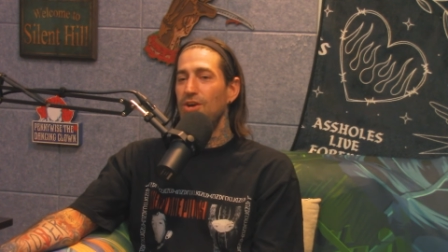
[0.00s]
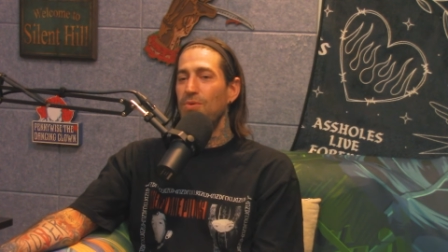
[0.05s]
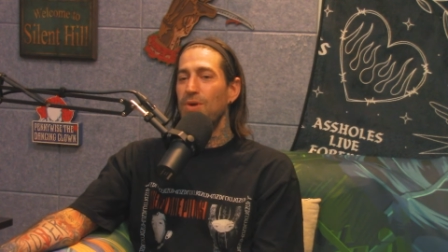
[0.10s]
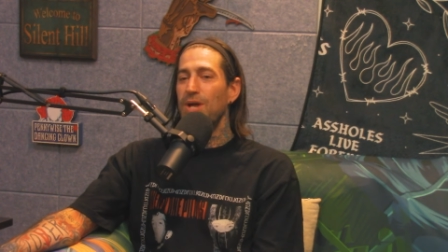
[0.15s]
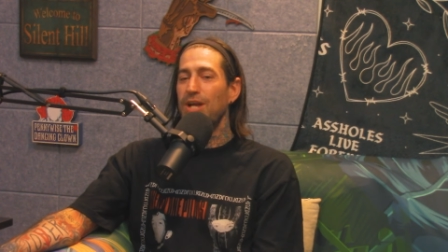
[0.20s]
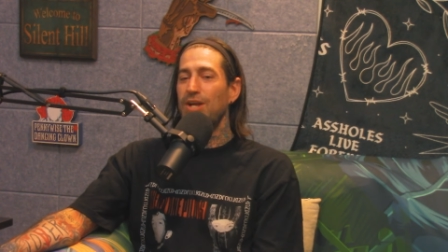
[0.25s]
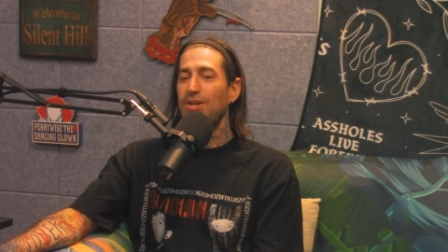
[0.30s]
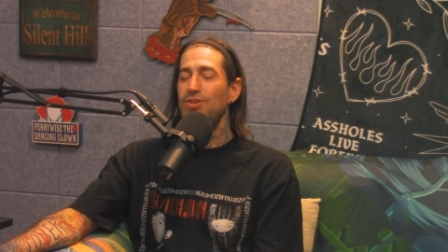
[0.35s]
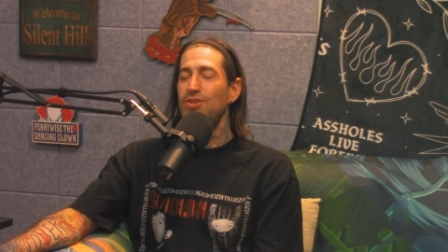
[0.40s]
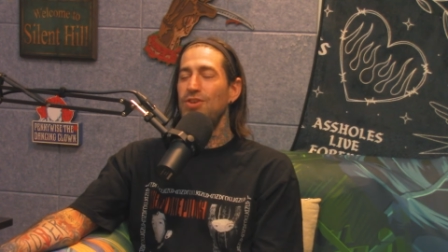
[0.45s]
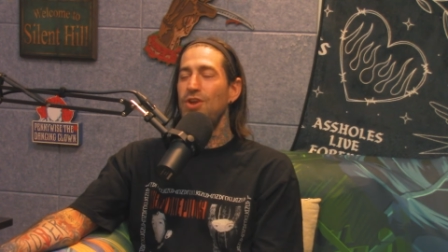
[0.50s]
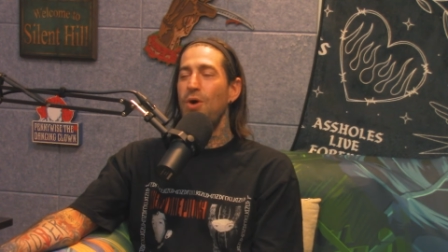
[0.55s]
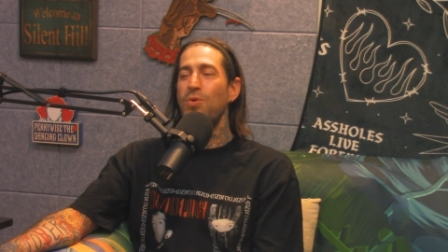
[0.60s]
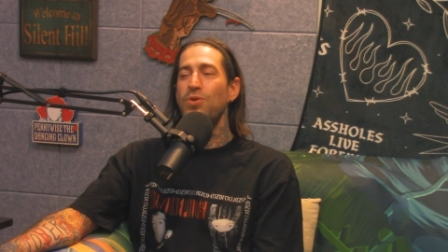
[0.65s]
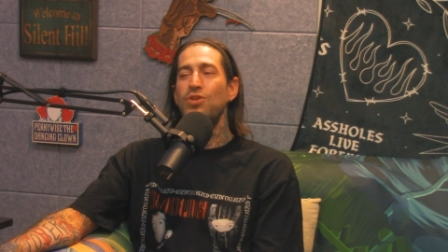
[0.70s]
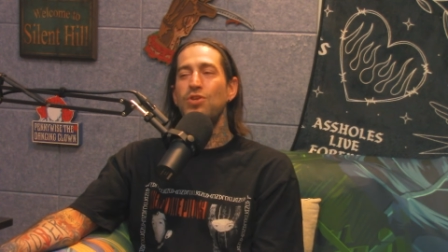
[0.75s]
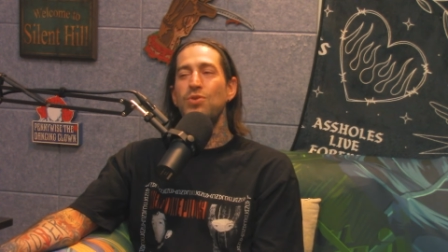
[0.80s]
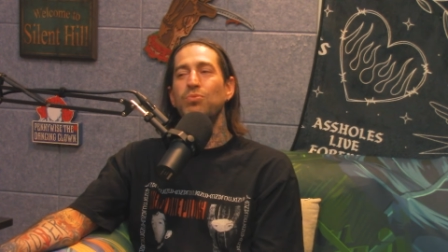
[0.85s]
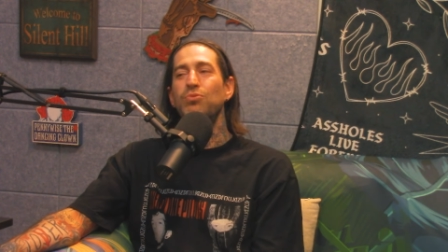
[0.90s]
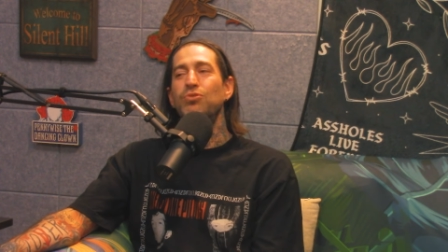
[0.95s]
we're like no
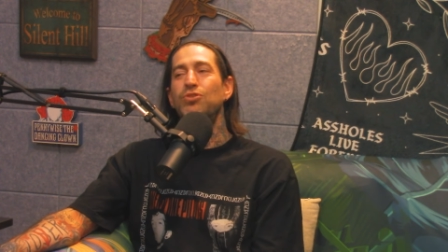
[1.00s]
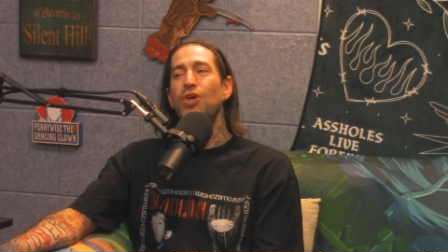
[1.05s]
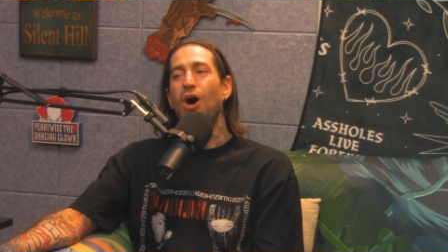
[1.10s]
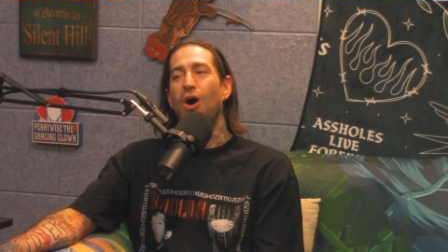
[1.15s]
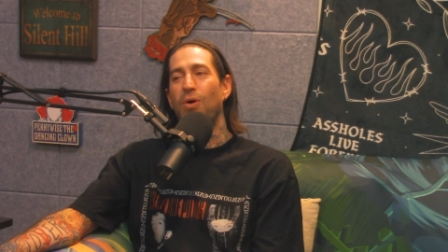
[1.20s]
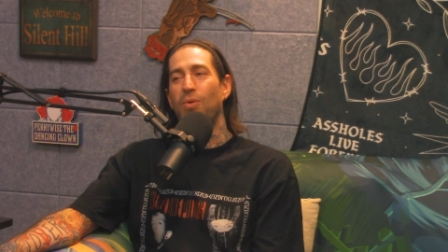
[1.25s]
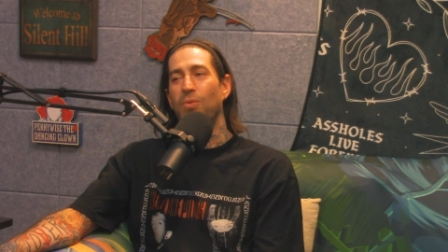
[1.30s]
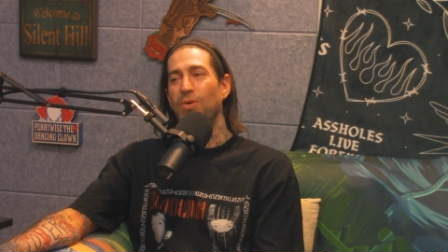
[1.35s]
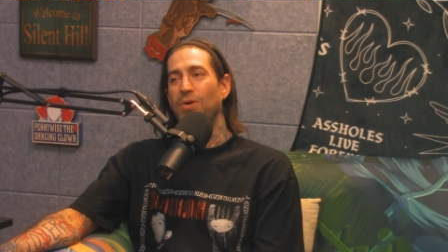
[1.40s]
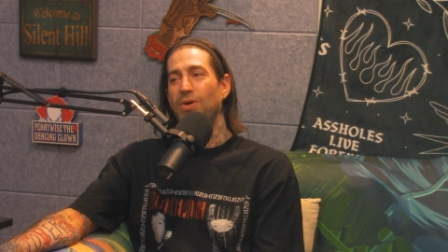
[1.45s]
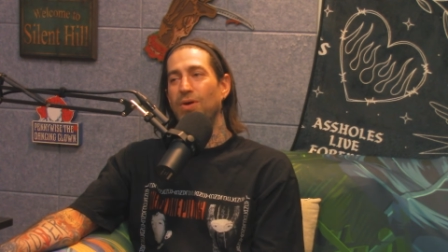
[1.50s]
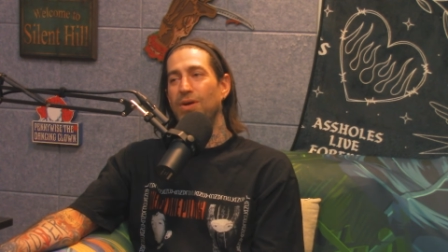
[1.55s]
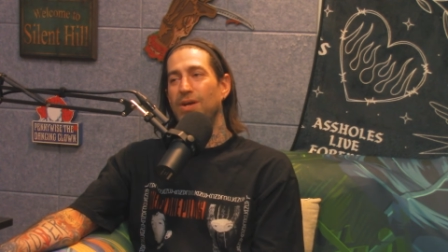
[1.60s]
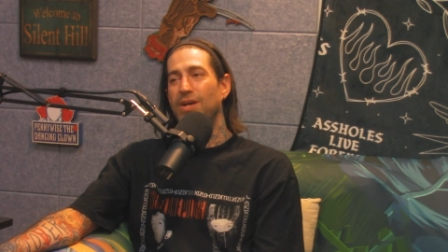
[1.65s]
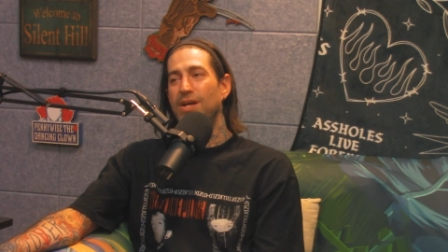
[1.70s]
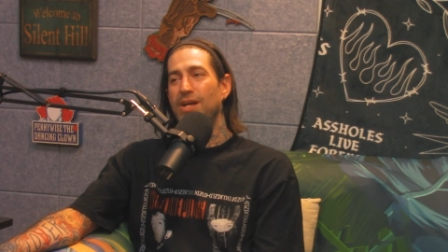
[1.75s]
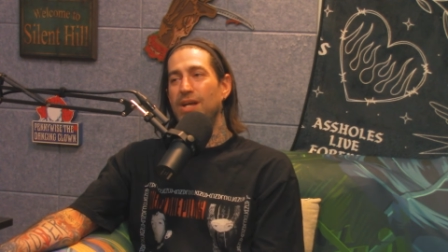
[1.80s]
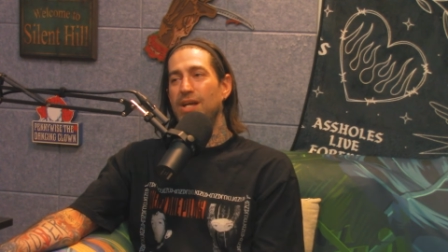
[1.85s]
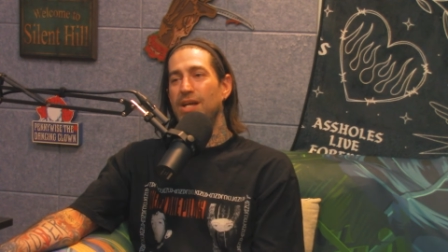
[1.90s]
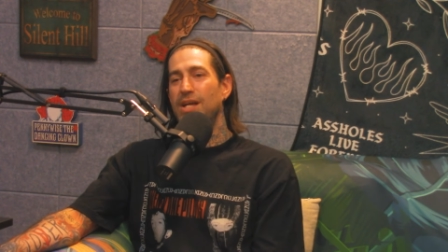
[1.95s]
you don't
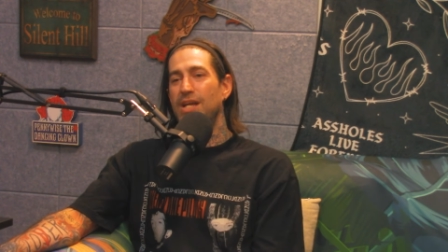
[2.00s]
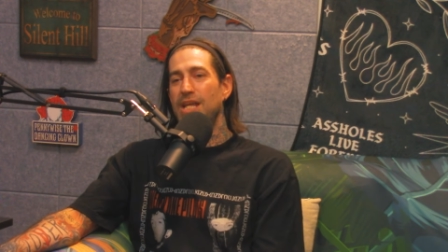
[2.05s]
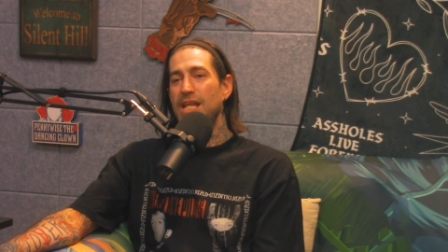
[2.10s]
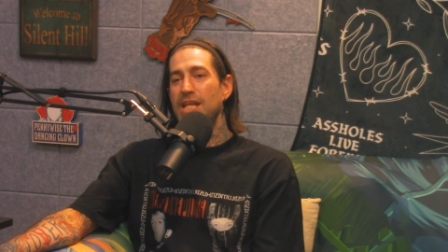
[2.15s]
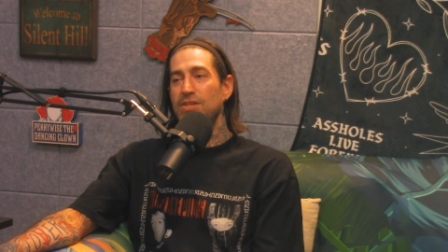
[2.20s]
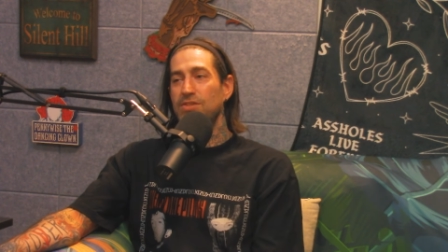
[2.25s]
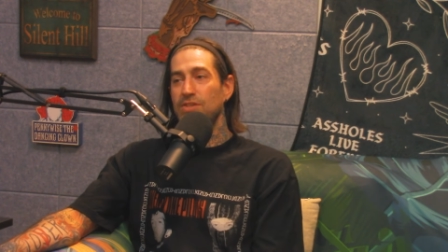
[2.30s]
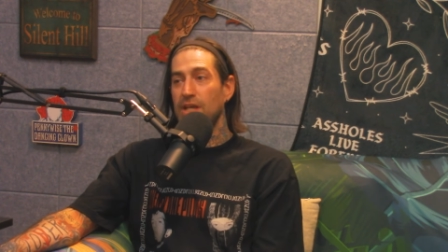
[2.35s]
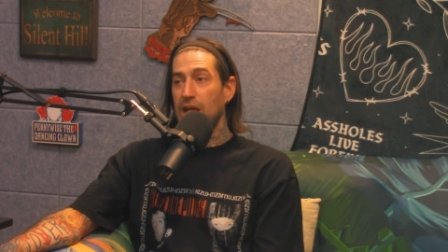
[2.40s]
he's